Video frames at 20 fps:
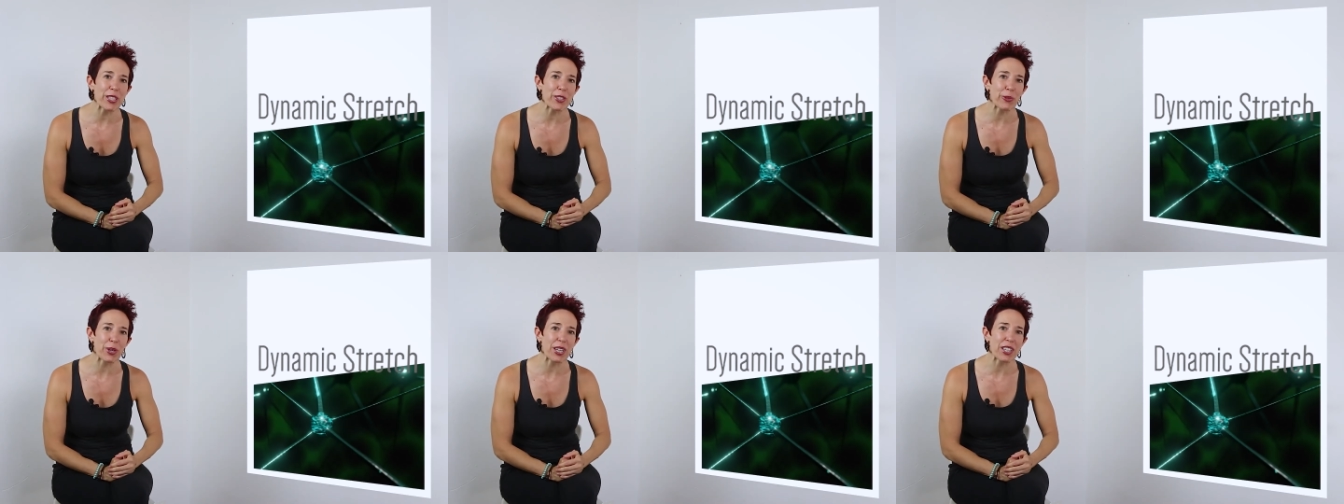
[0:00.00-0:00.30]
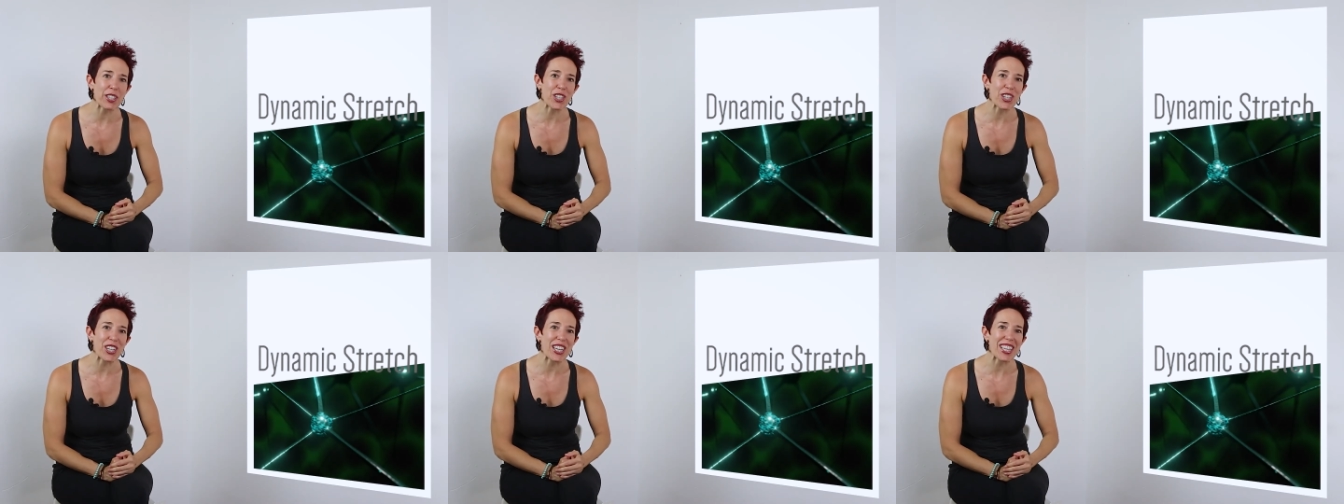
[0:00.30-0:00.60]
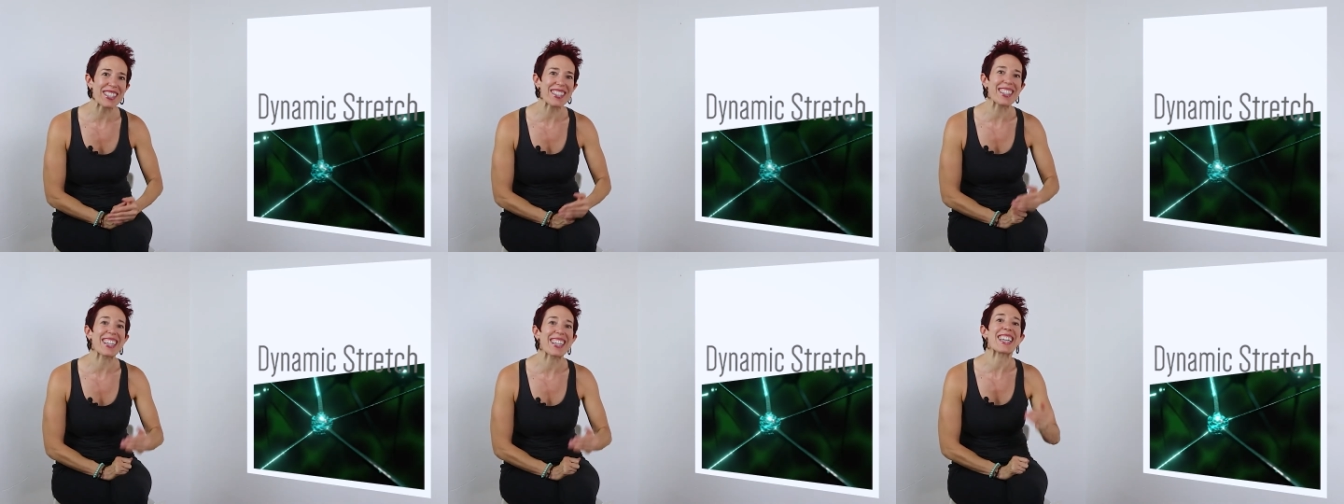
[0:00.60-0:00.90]
stretching
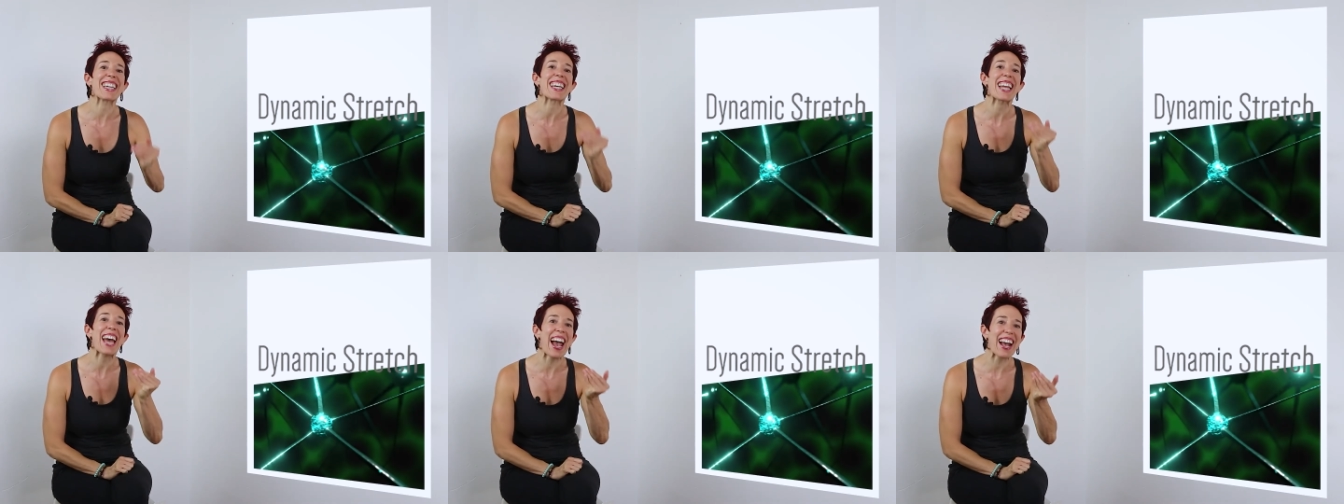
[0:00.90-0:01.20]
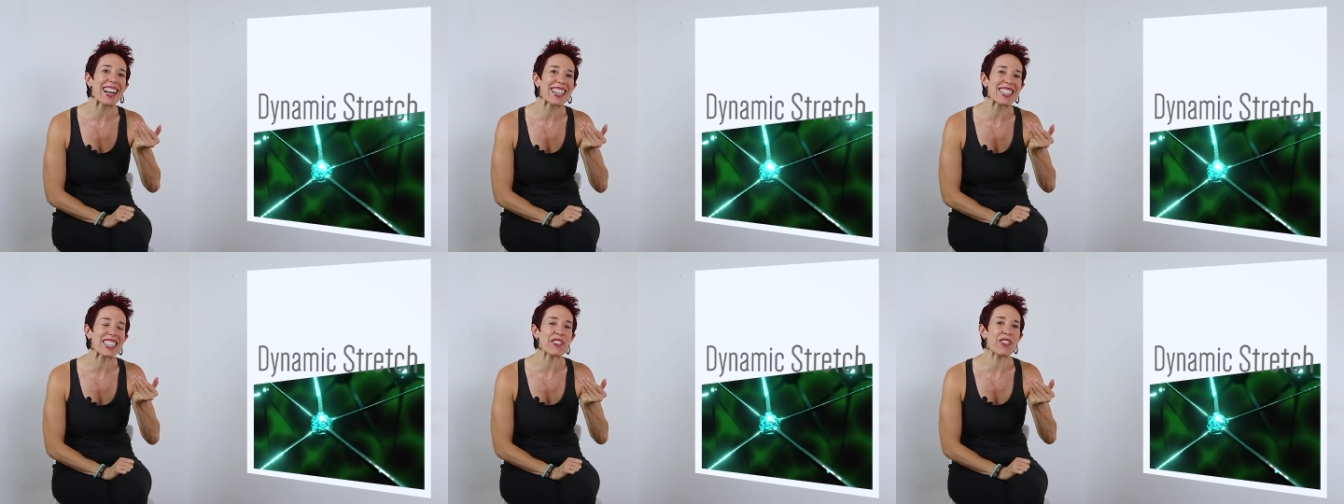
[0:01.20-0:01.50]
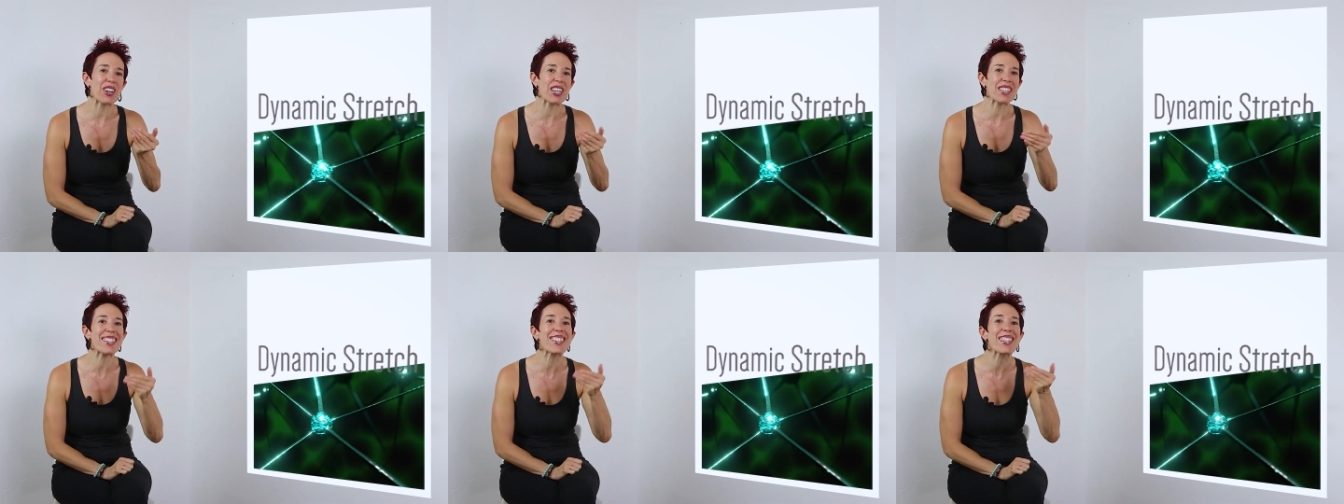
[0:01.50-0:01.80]
is that it
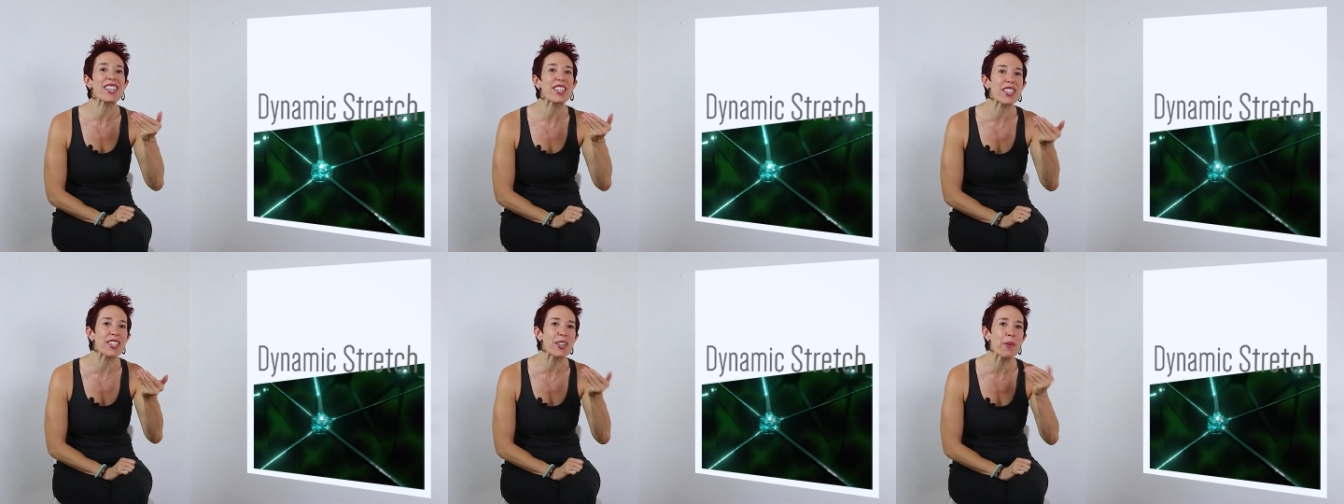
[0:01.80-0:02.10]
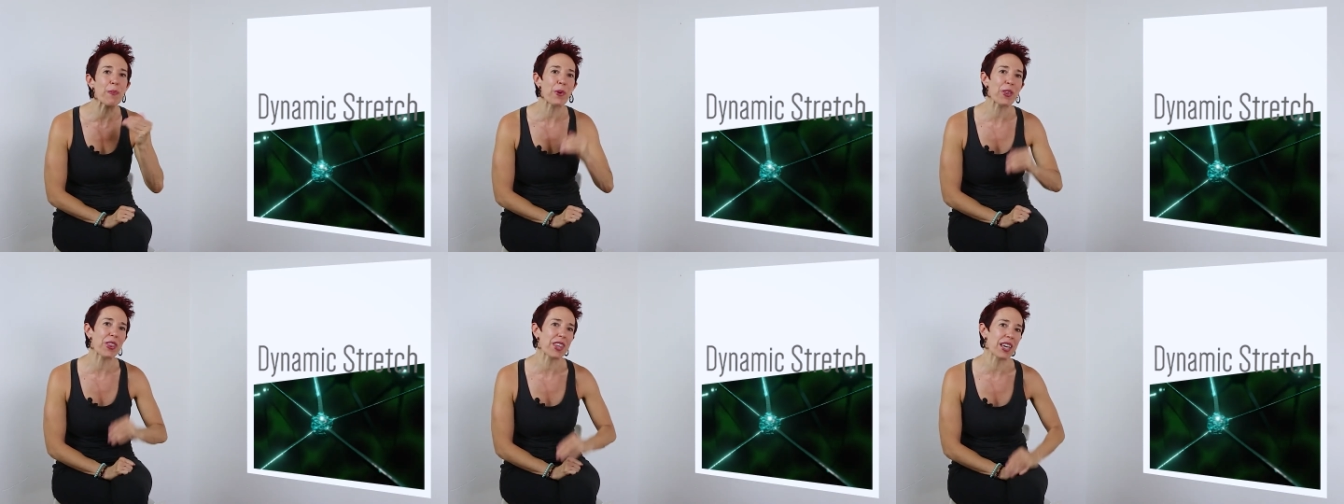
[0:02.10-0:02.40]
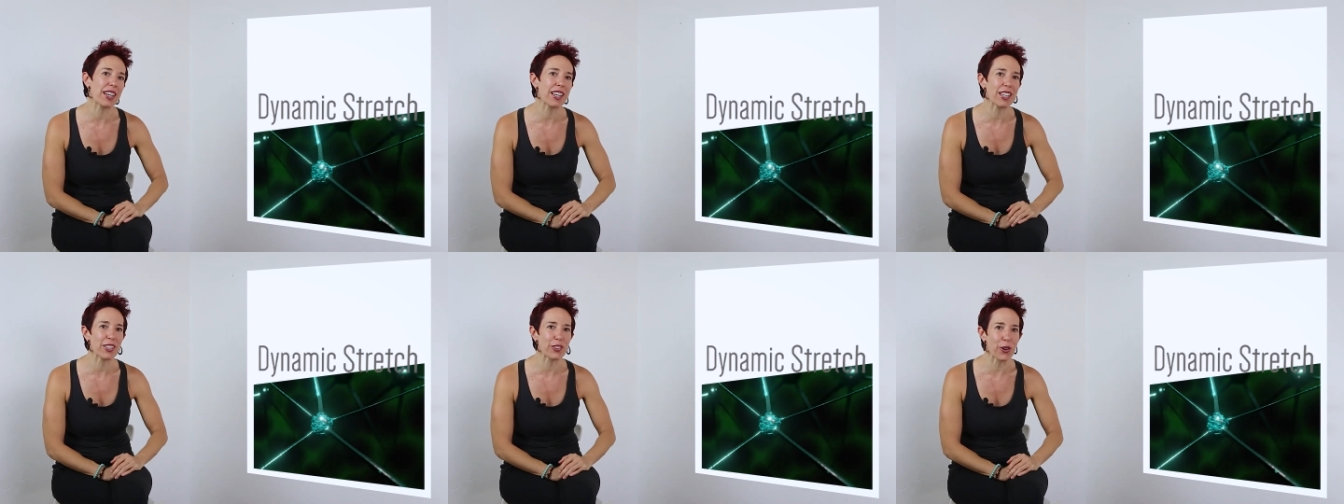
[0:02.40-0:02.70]
activates the
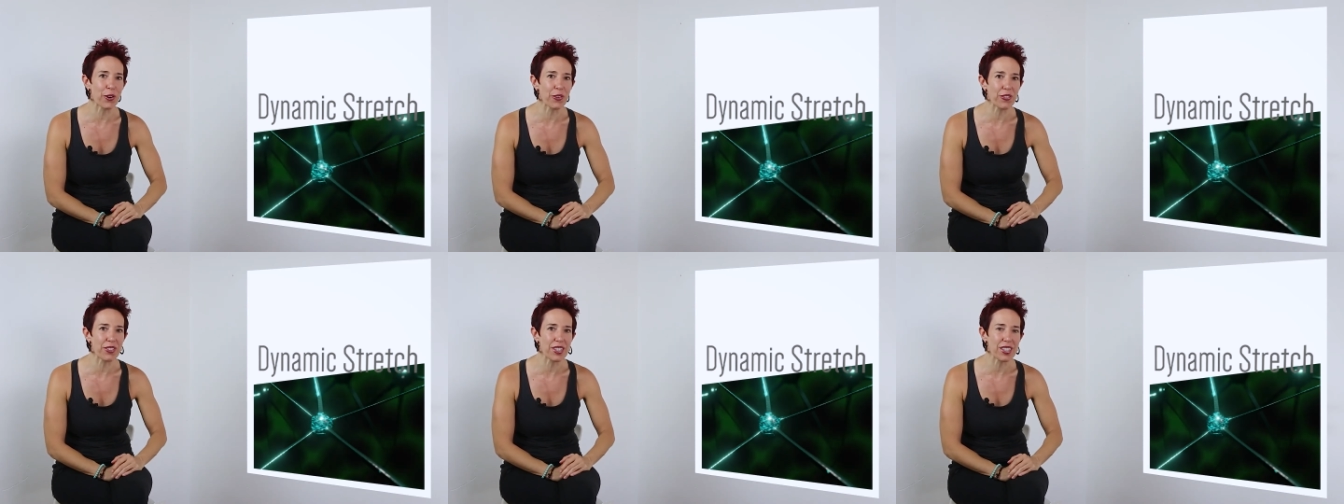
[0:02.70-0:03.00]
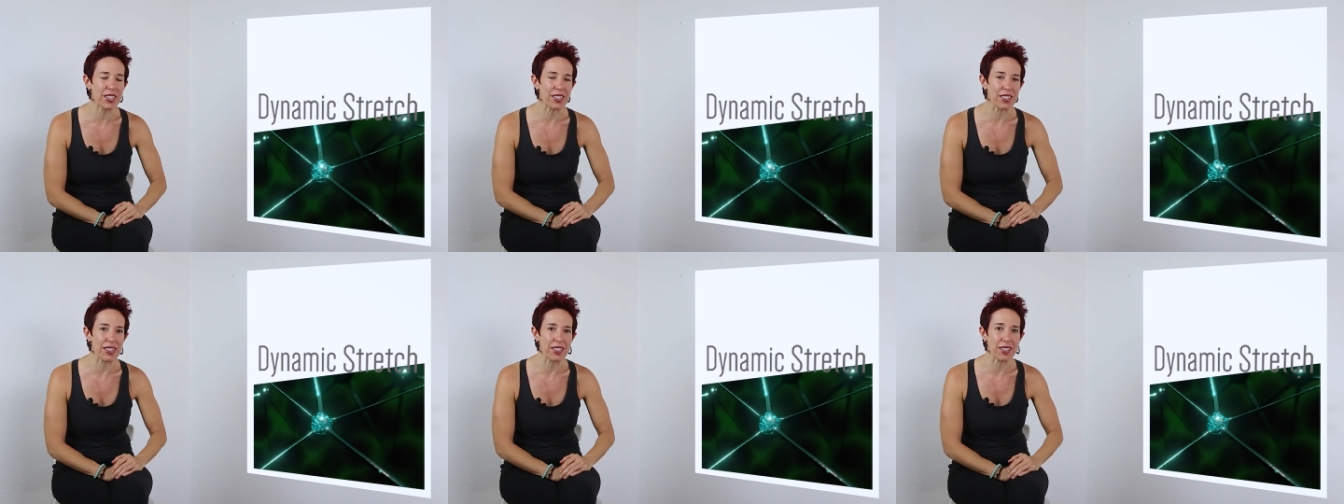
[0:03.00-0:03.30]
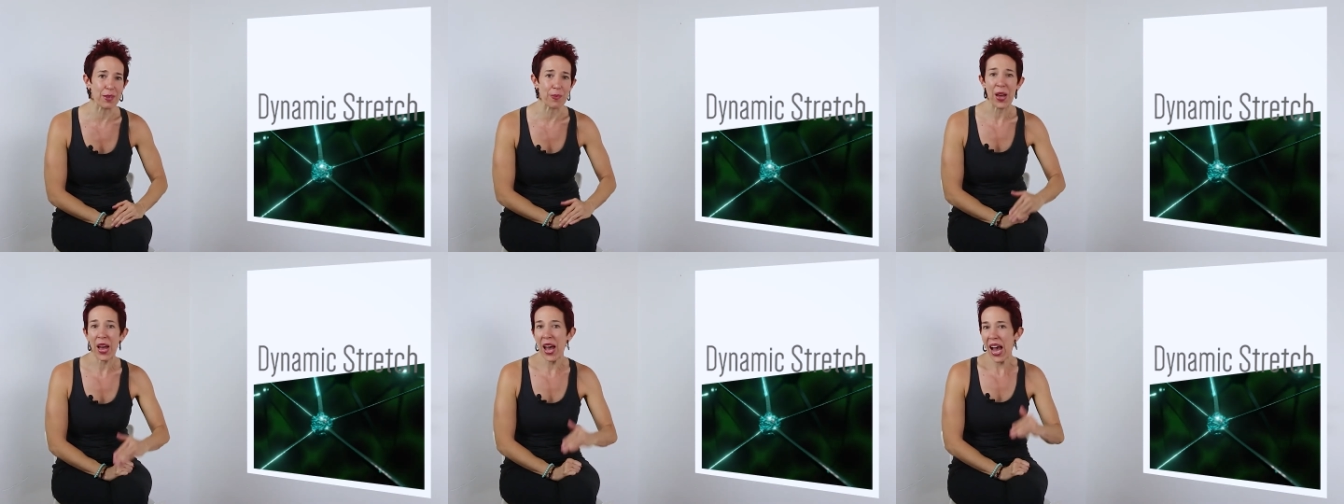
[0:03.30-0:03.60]
sympathetic nervous system.